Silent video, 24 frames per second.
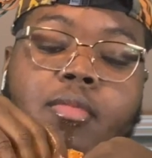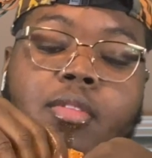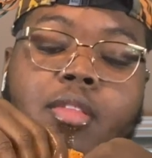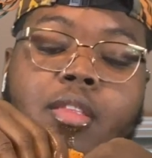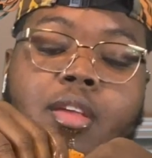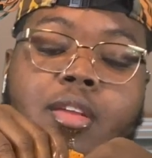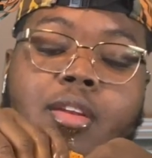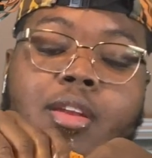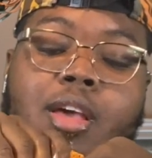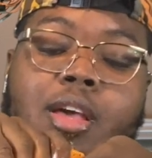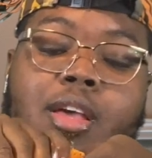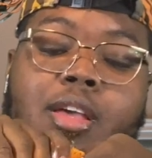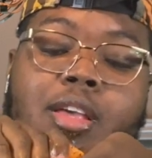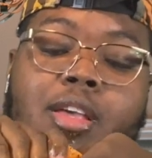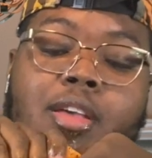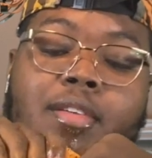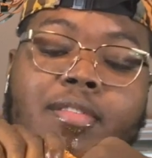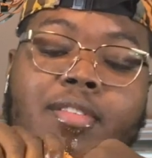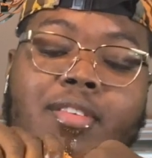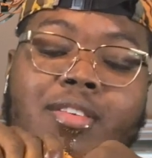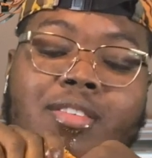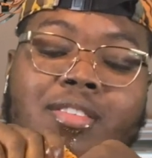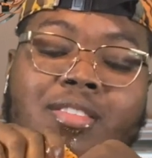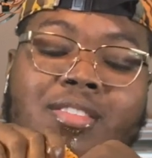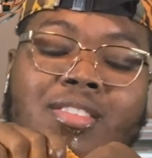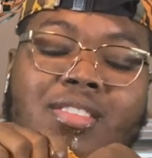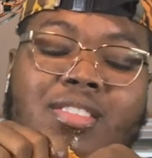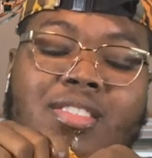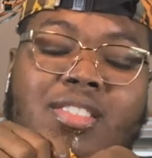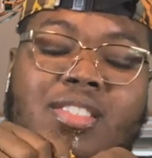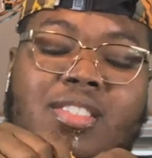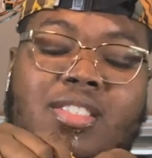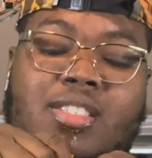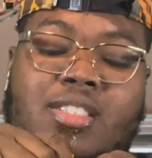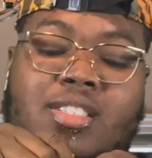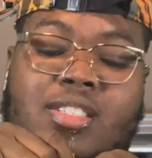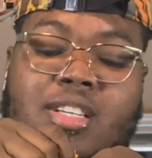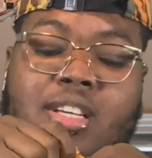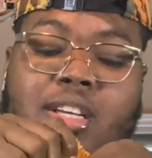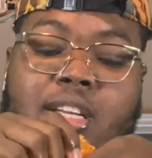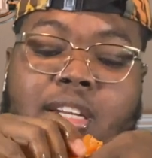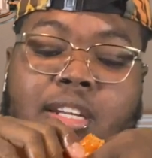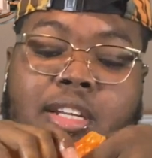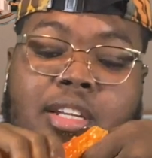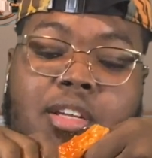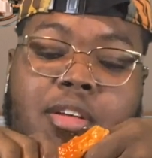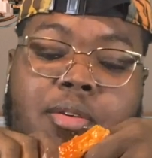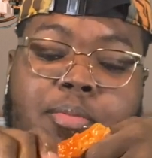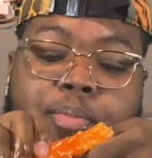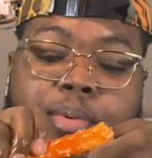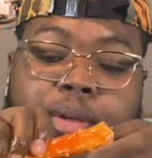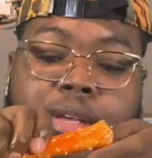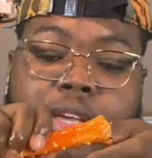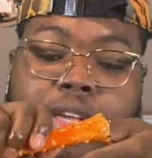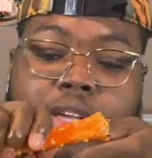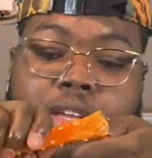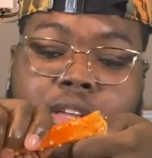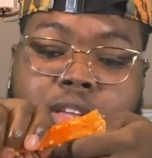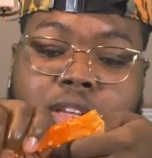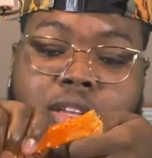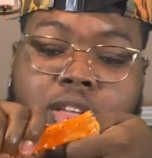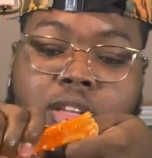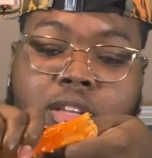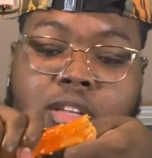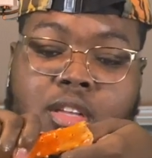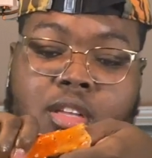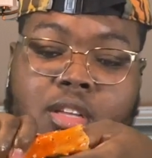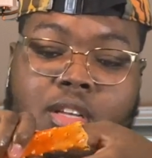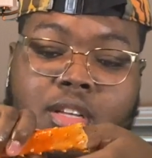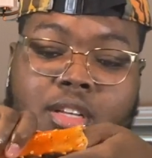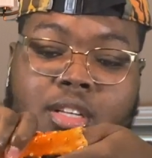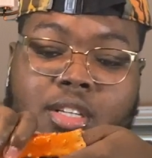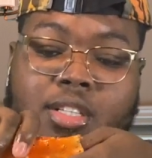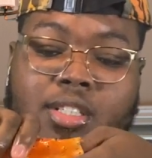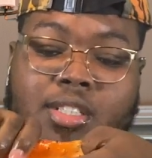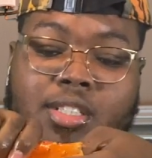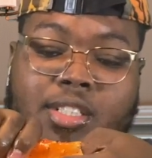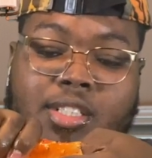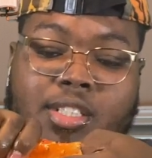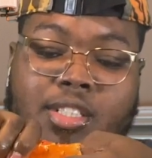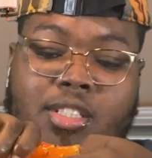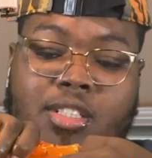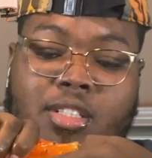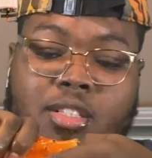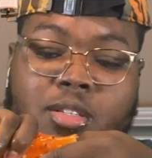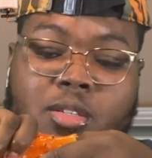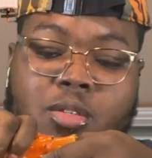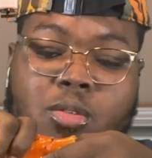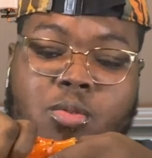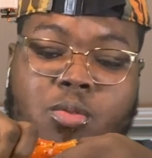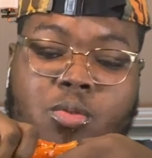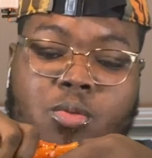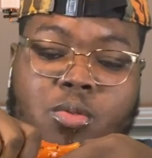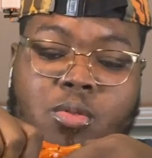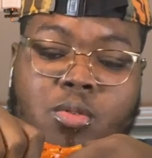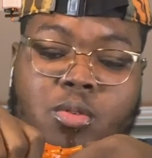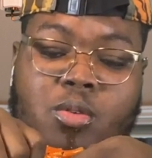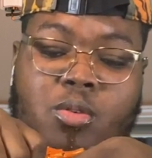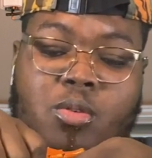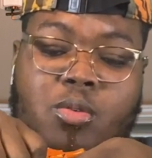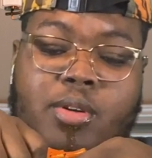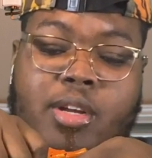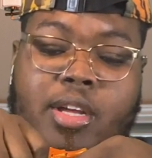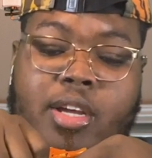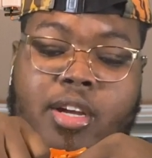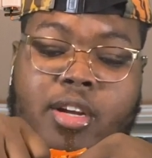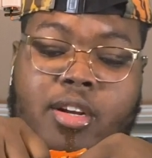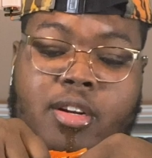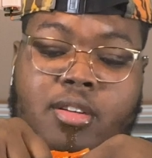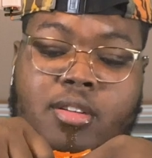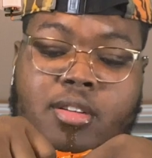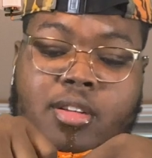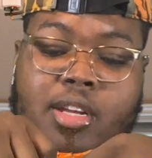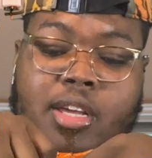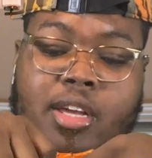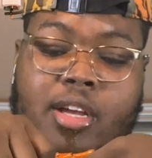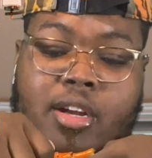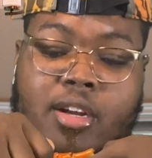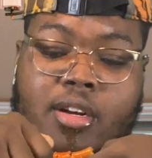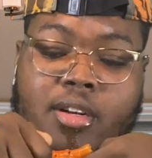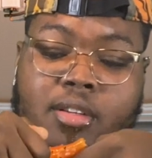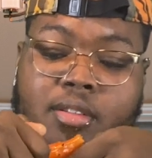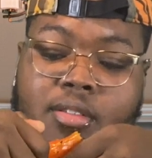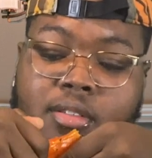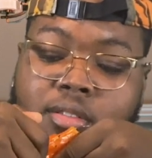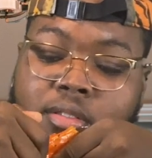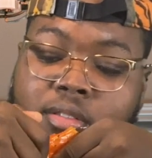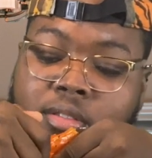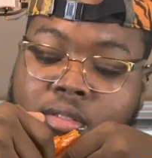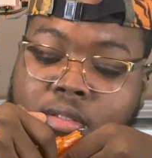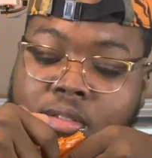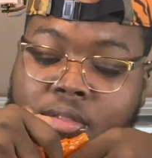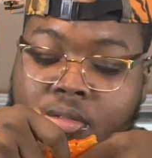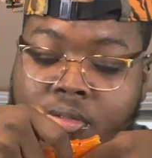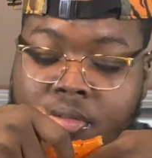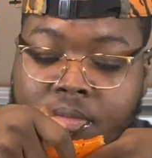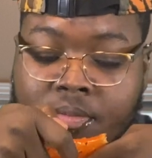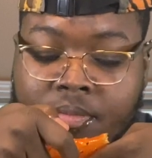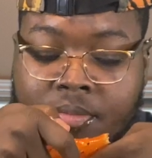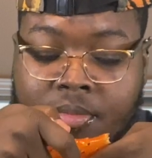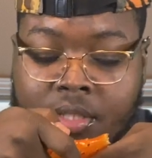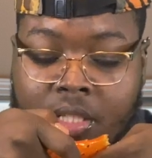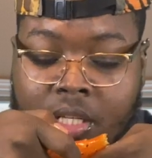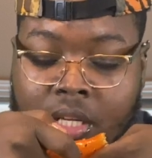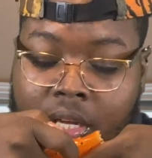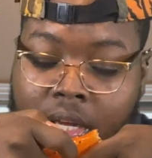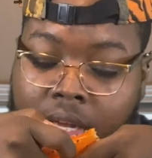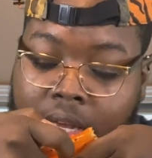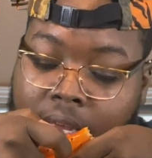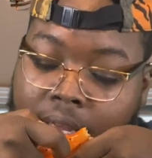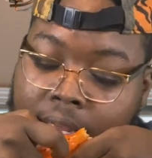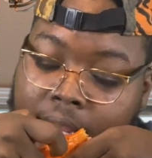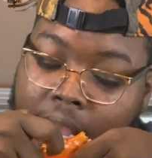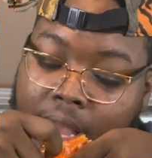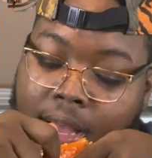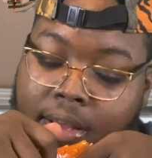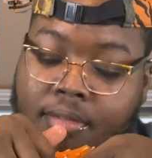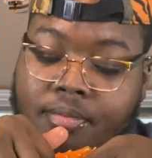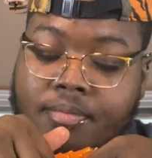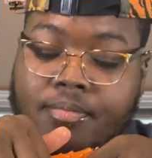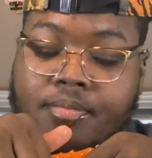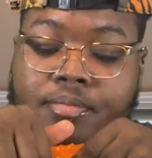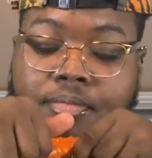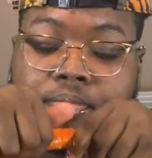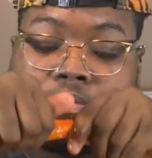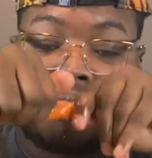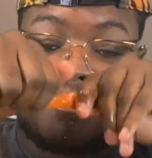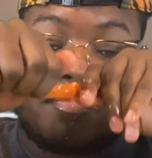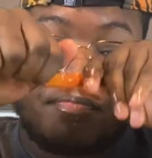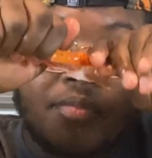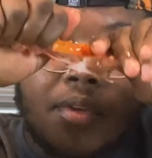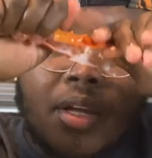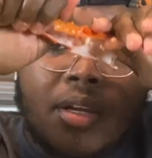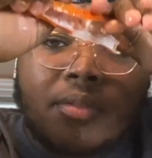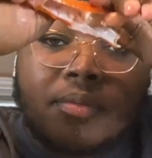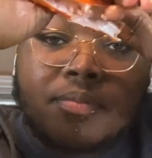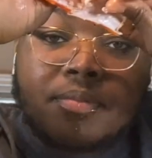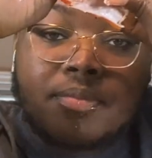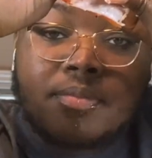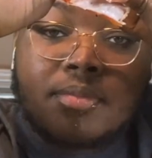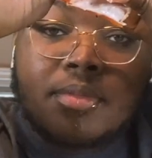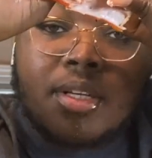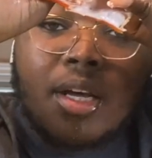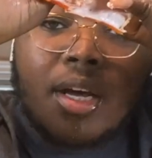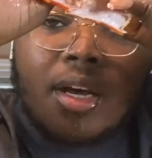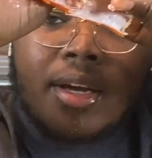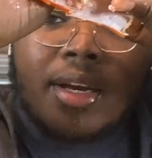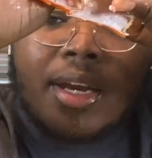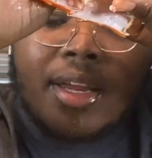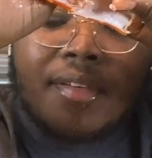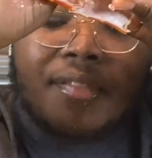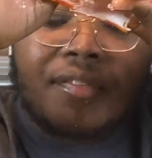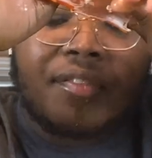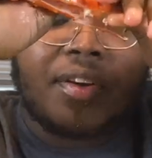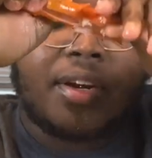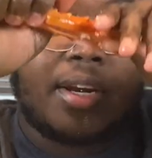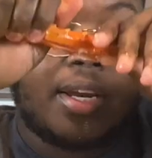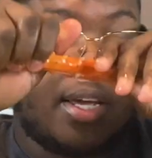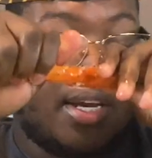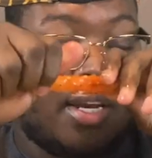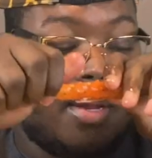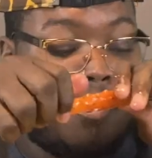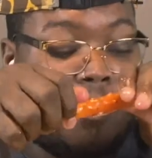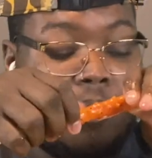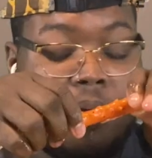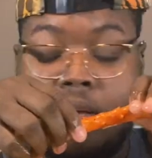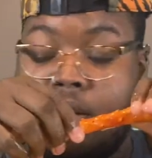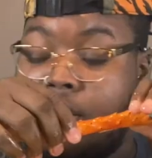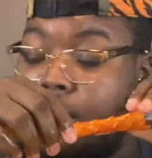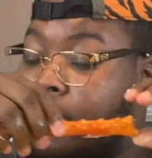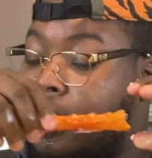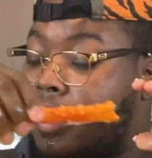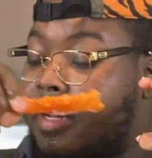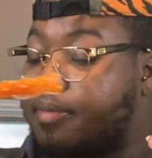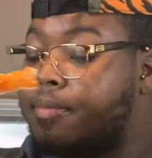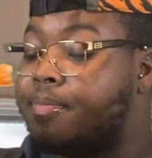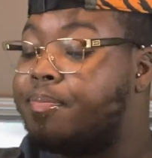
Not even a little bit. Ooh, ooh, that hurt. That hurt. Yep. Oh, that banana bit. Okay.